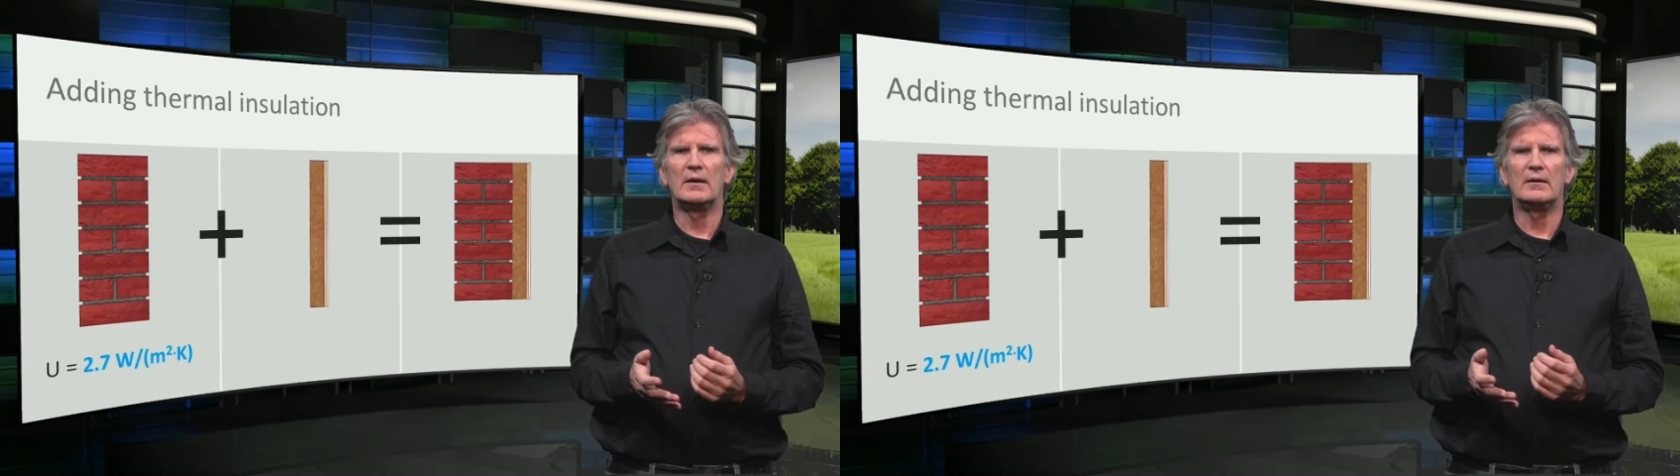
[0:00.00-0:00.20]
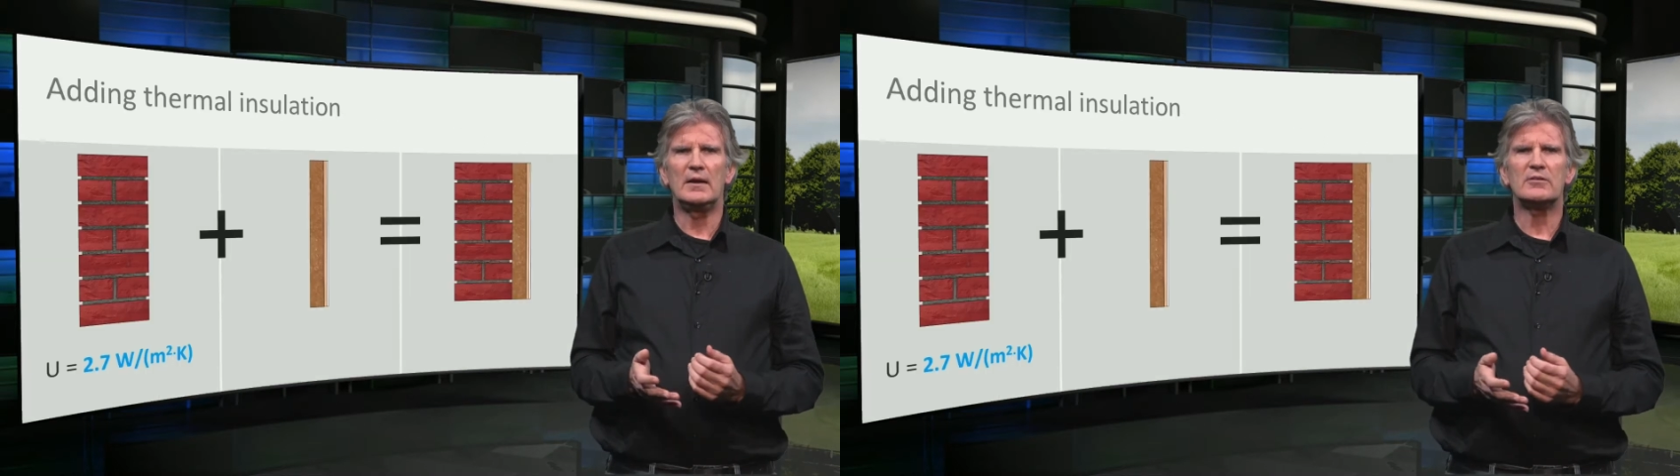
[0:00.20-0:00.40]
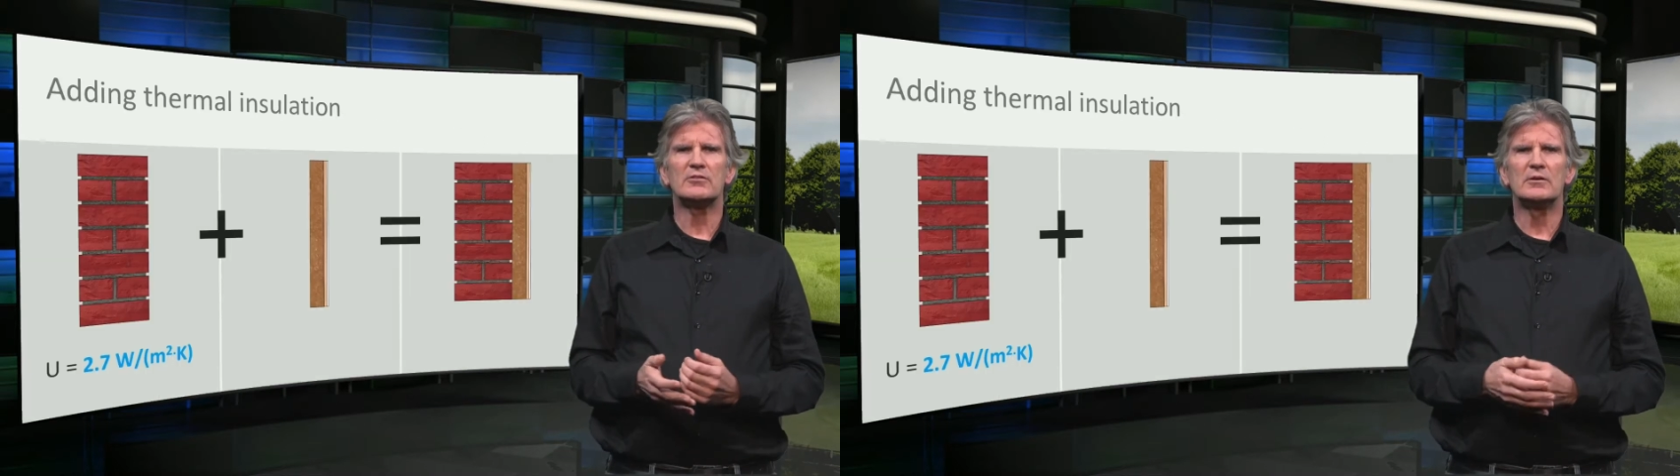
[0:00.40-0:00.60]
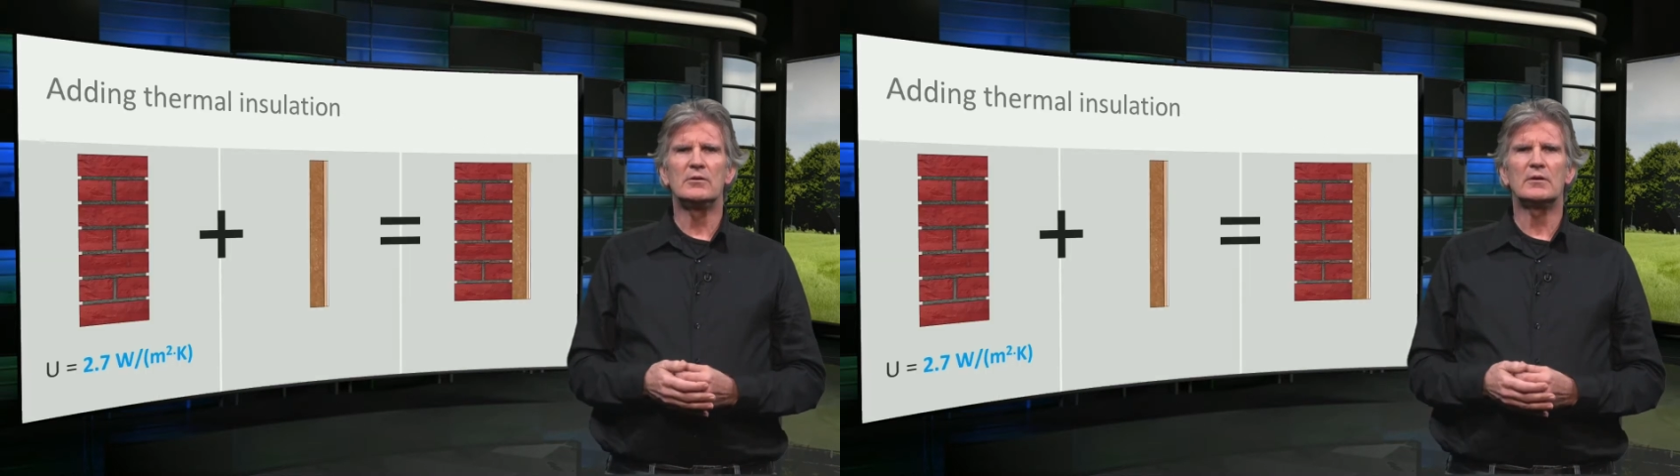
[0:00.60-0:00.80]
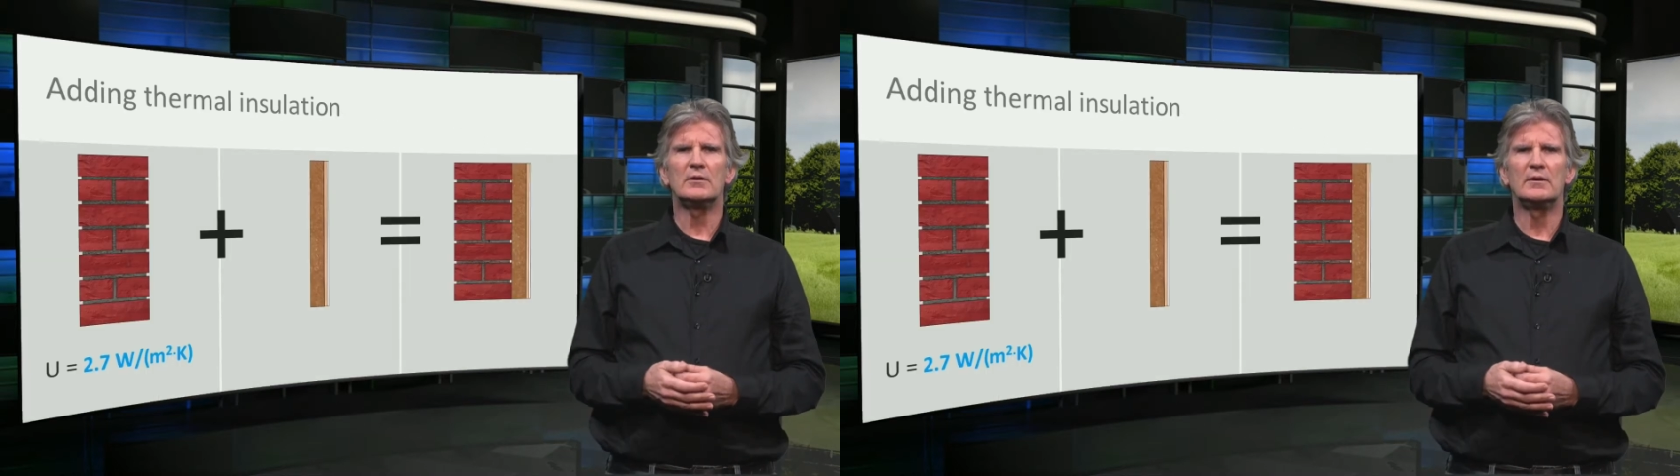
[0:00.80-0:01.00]
Let us
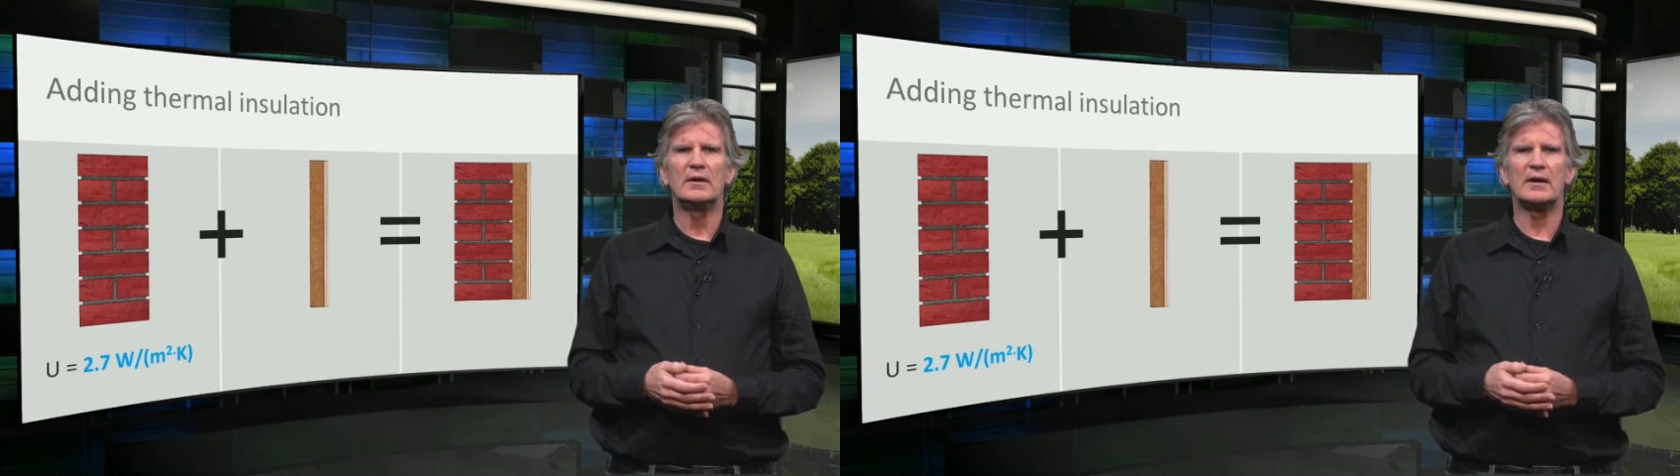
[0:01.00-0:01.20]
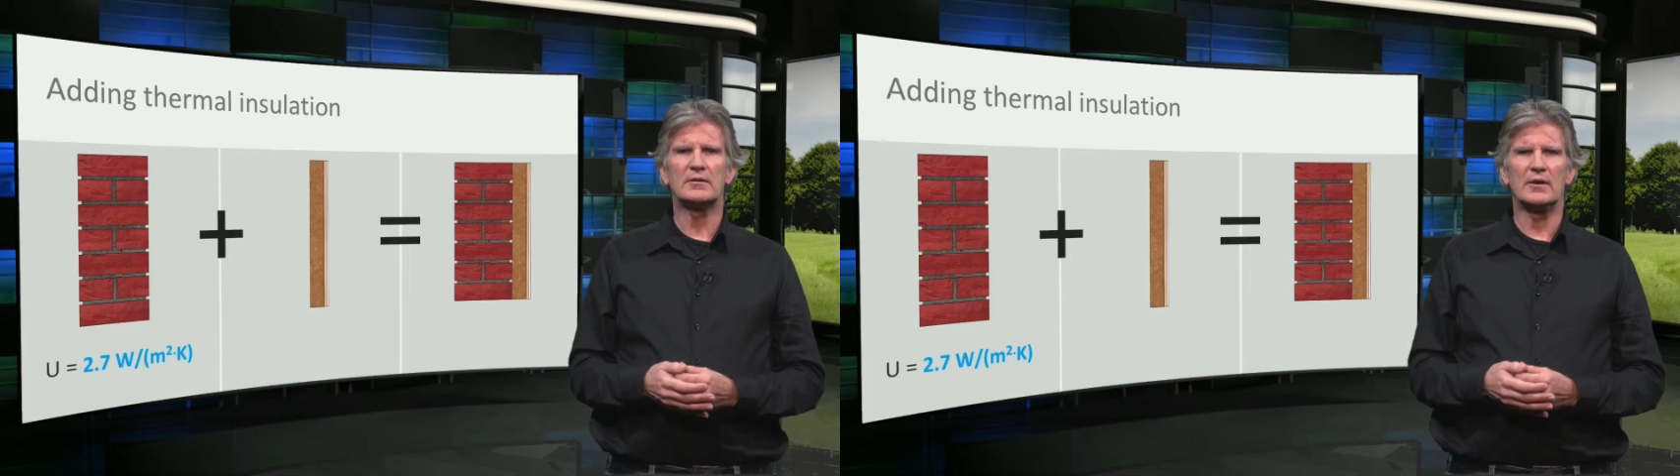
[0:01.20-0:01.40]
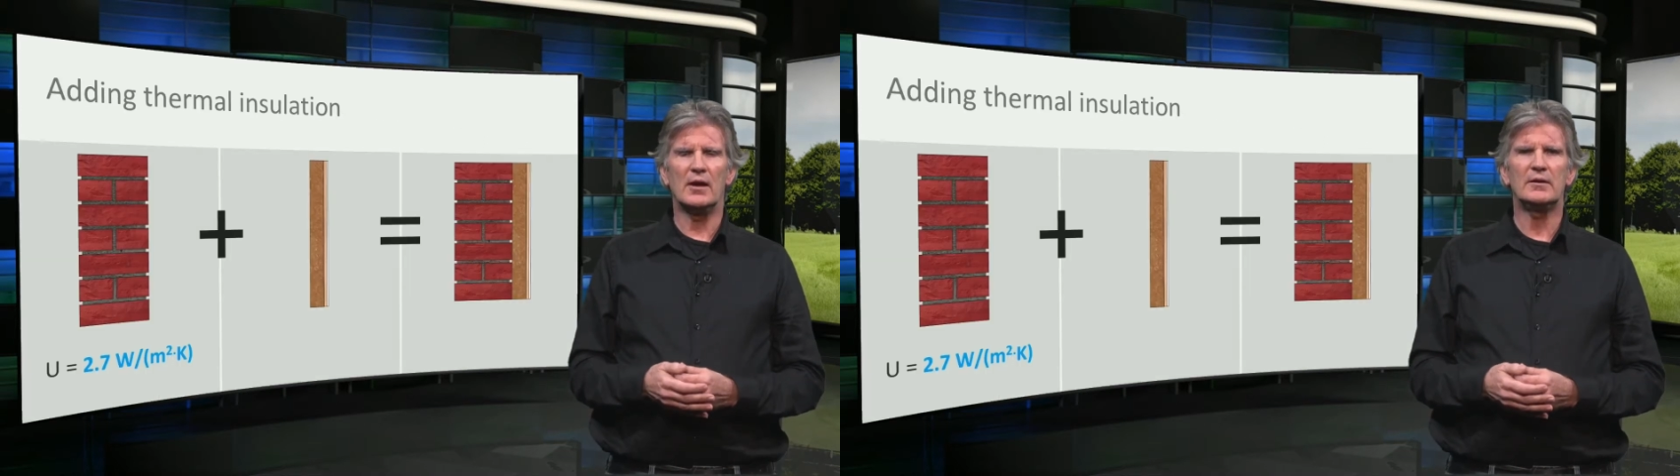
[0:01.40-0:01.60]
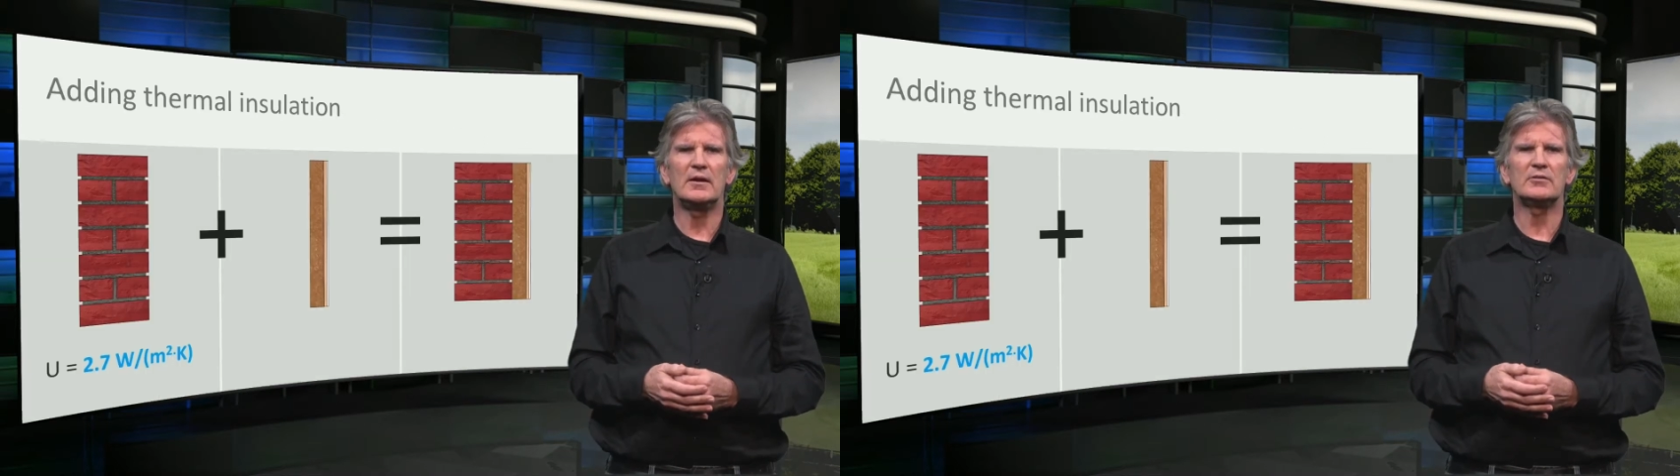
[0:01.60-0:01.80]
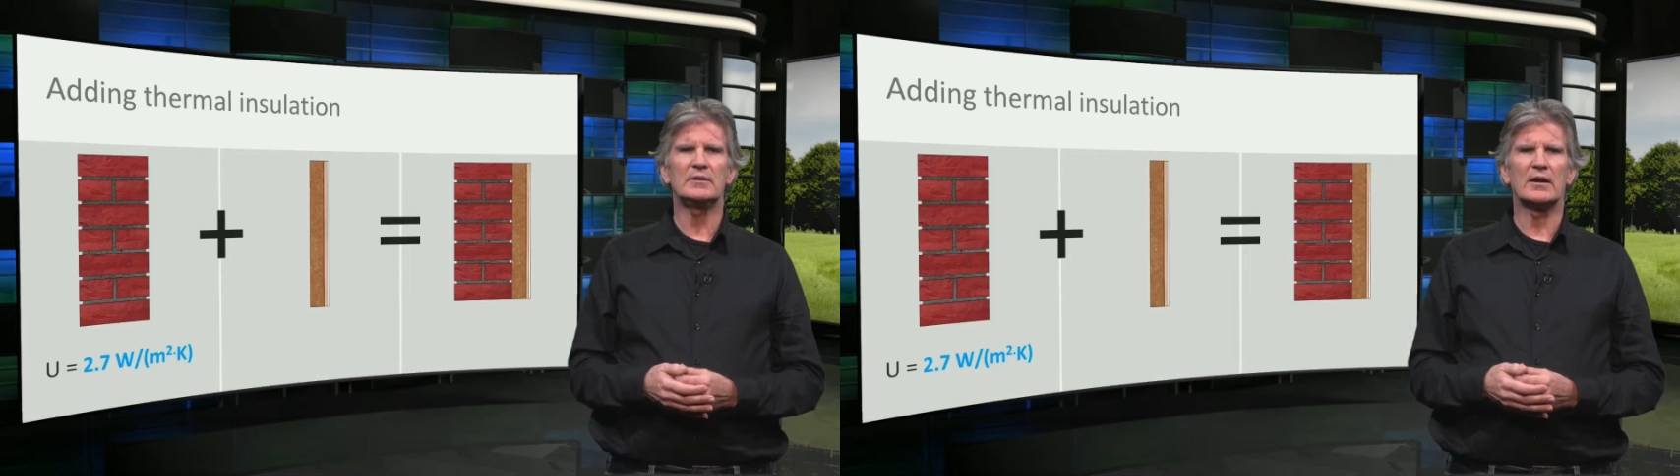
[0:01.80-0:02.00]
look at an
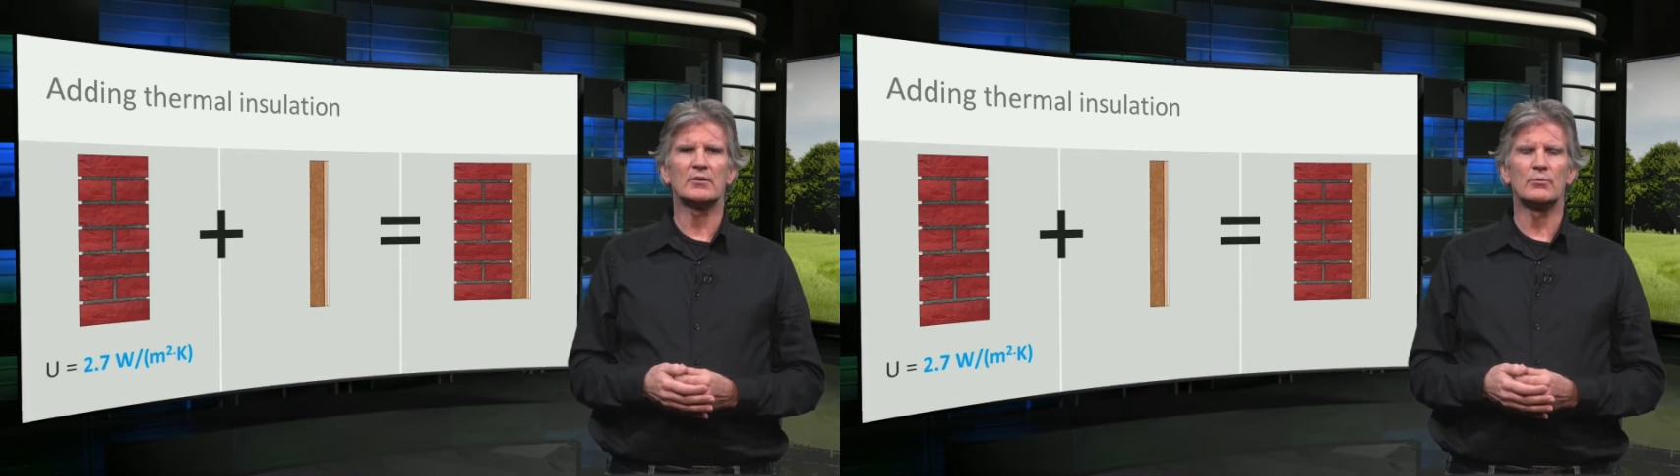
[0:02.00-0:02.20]
uninsulated